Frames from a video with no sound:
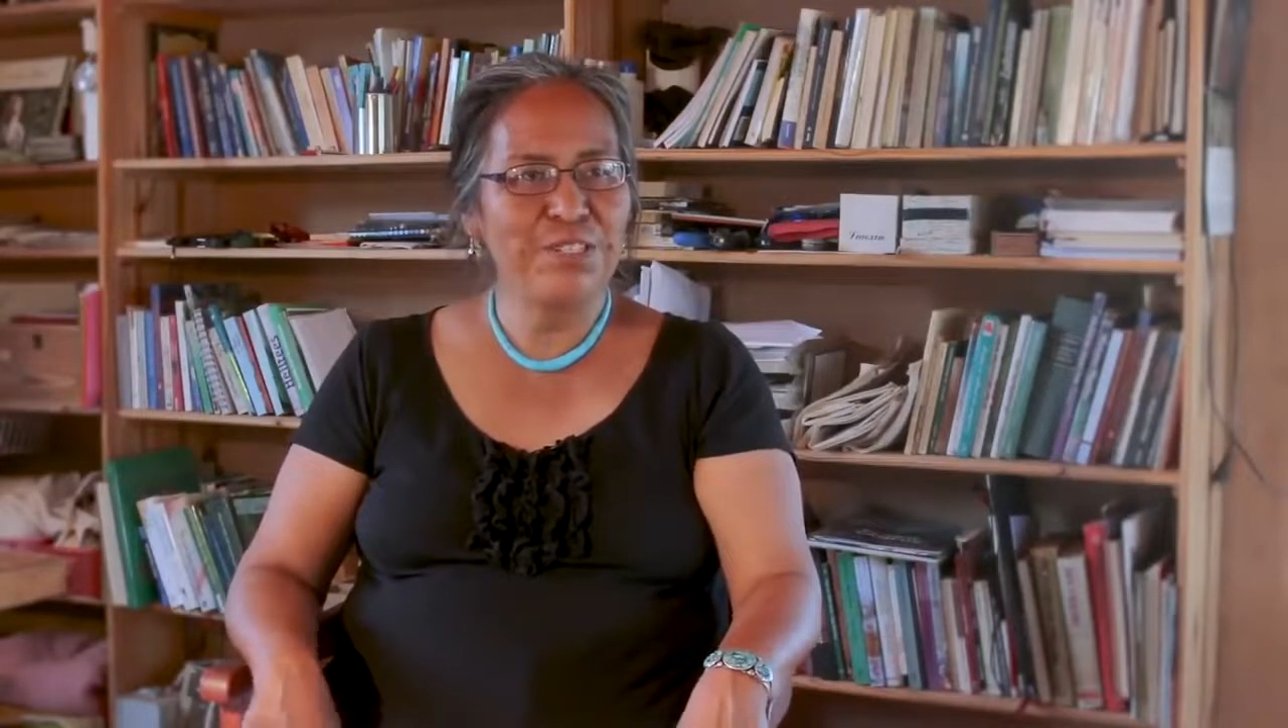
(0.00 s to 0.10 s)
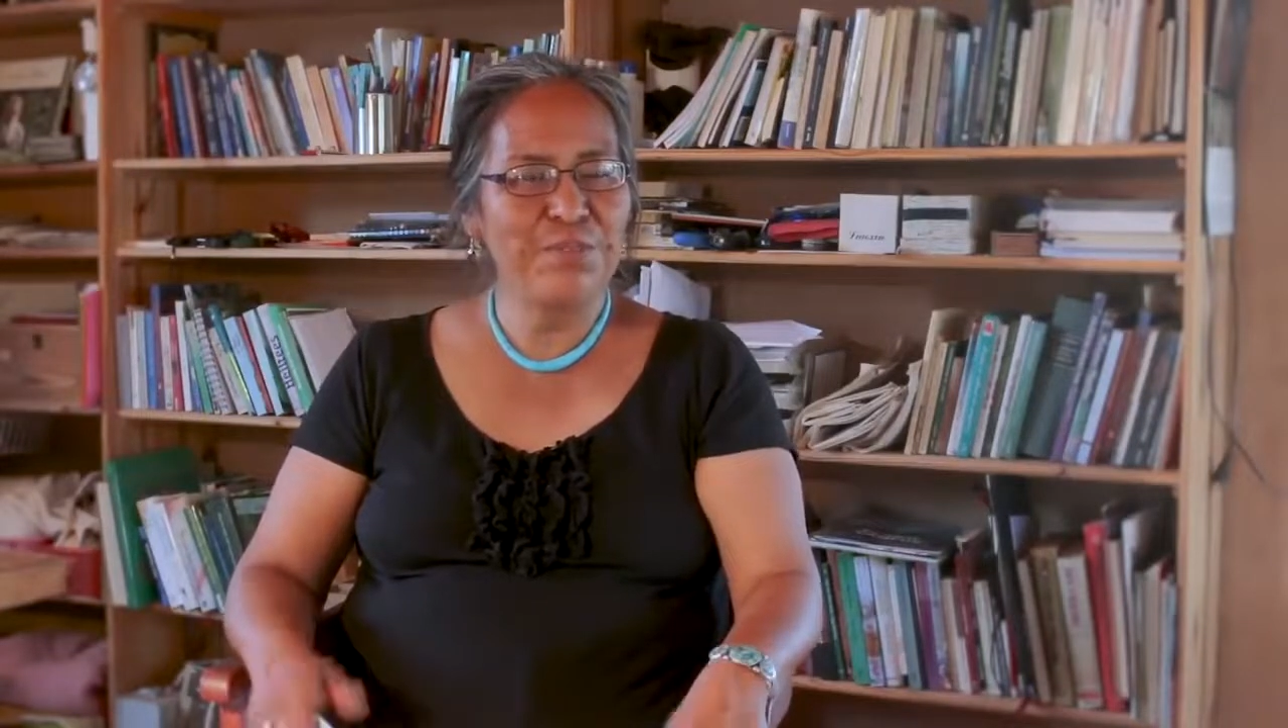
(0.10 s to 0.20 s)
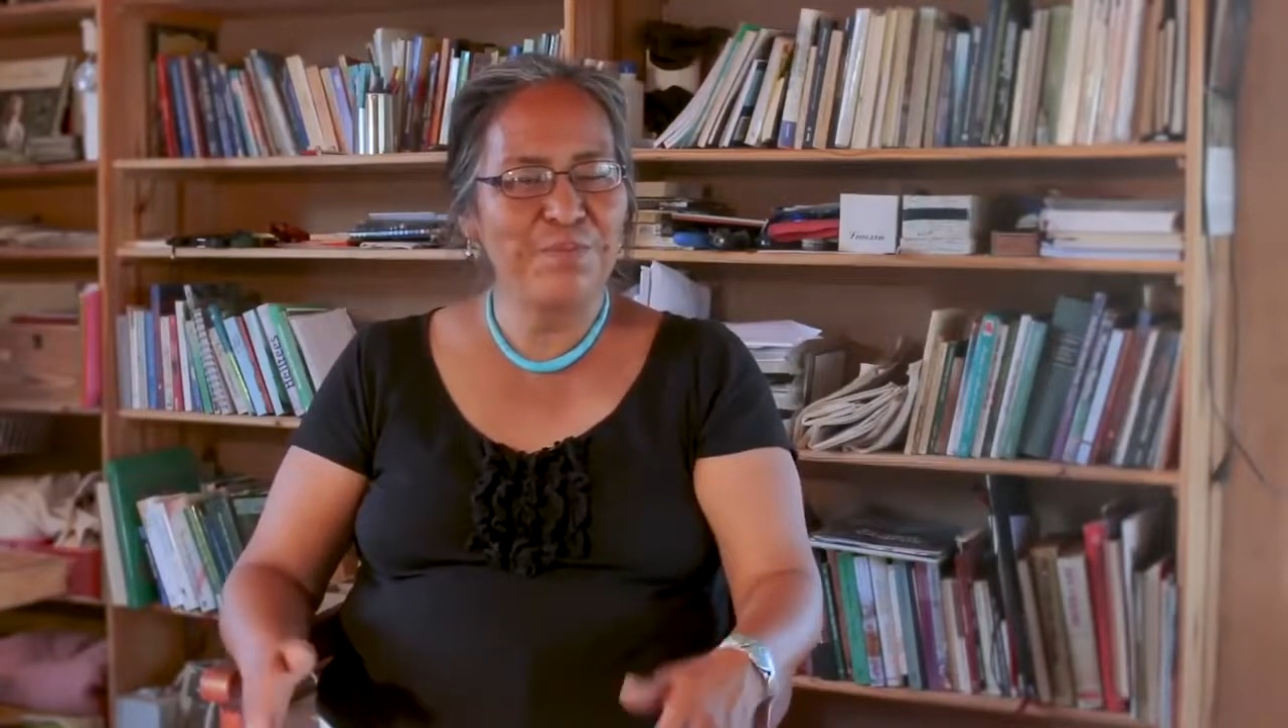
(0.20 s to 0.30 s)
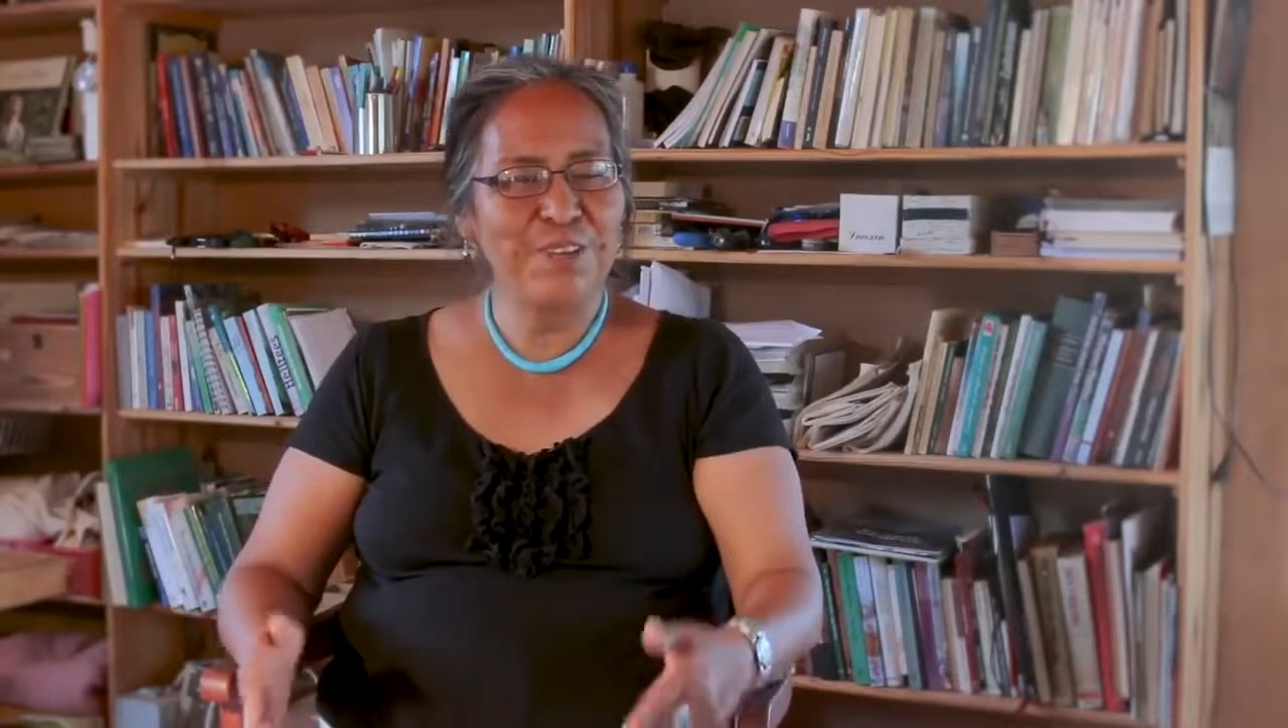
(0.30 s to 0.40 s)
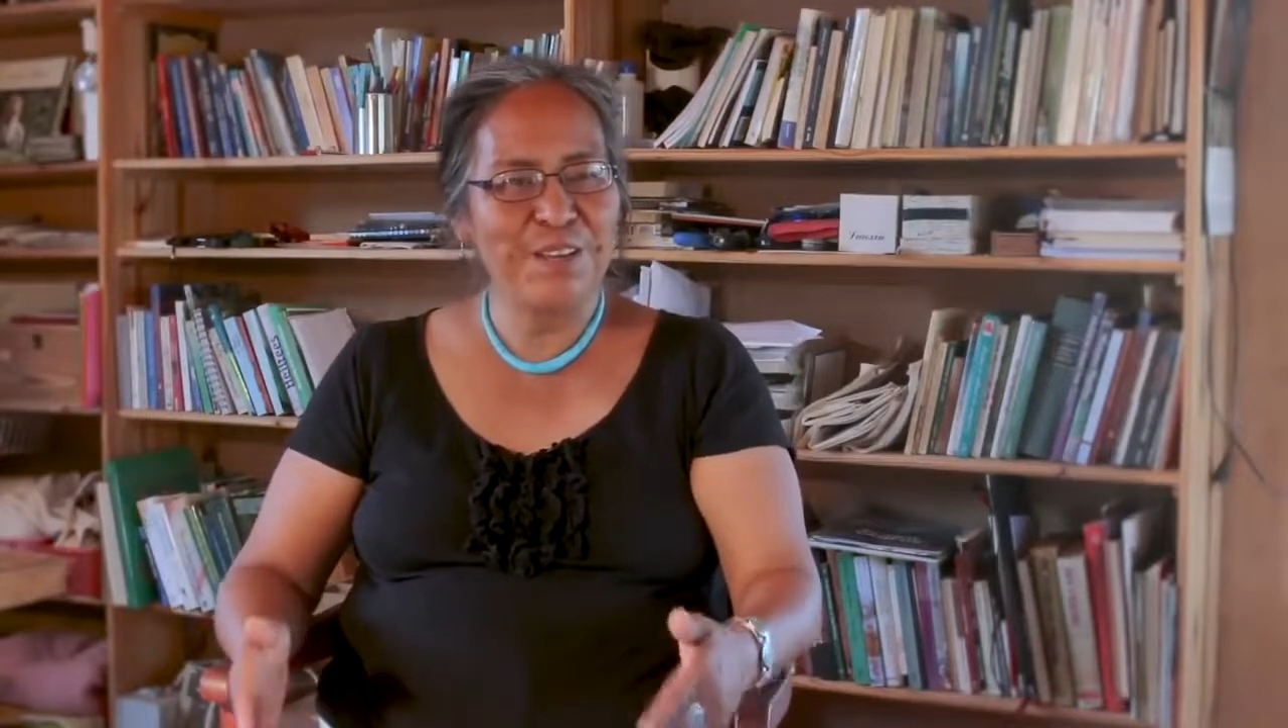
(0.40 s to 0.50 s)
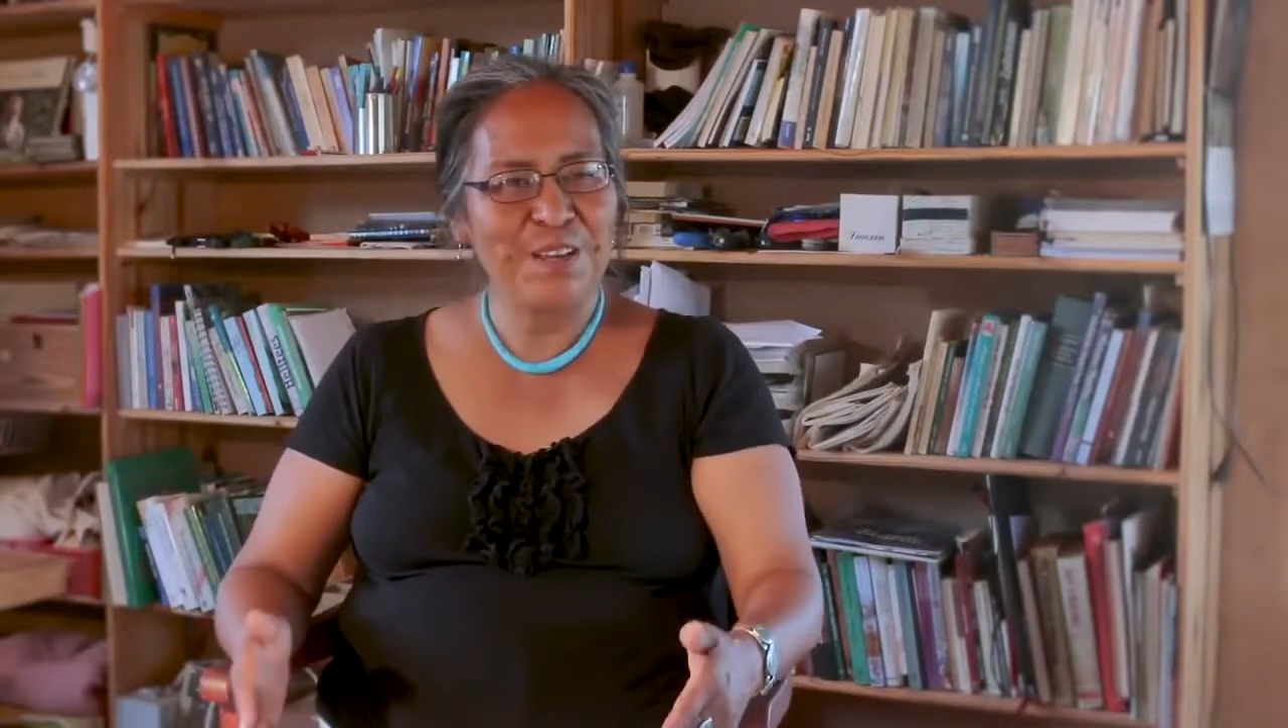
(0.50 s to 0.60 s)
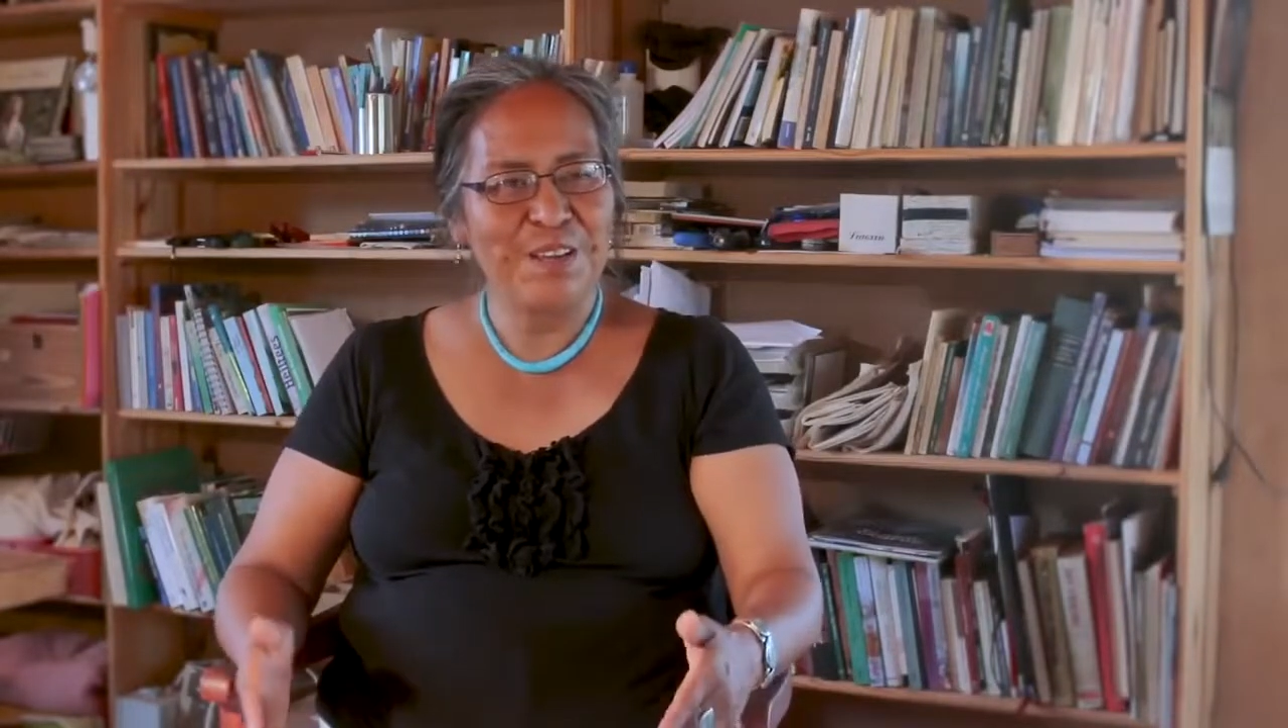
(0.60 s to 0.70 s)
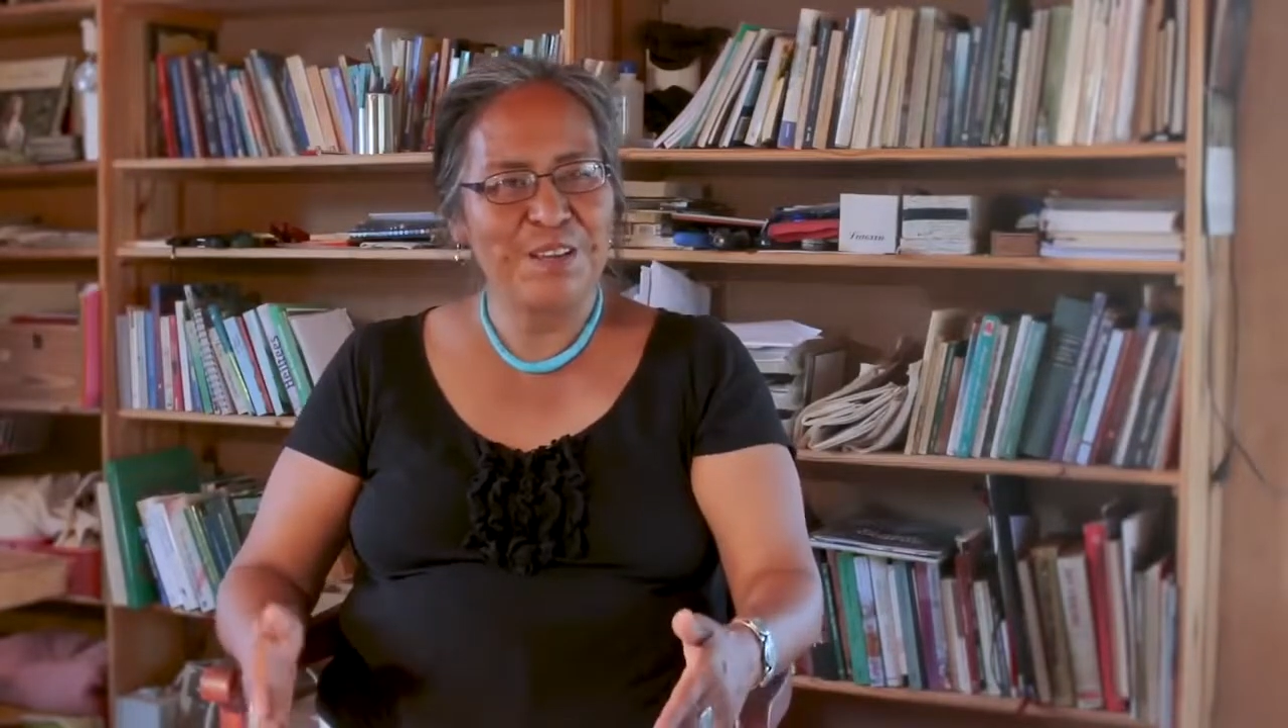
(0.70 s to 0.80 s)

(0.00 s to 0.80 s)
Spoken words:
something